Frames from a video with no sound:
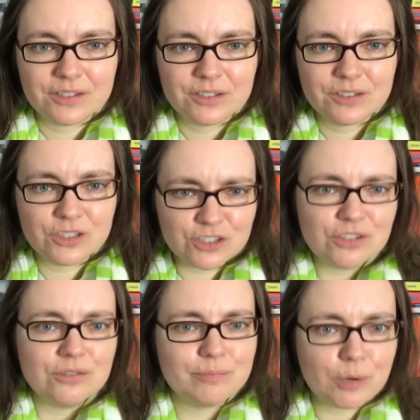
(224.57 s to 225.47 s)
to
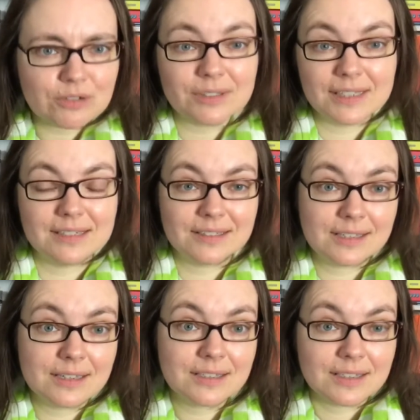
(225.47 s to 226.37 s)
do book-related
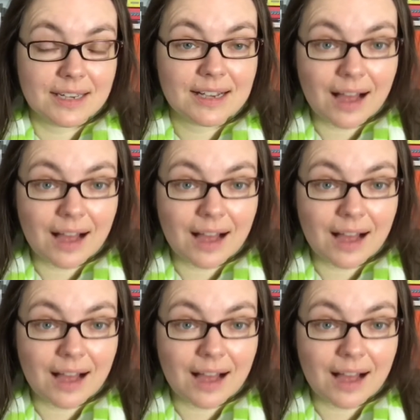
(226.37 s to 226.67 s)
sightseeing,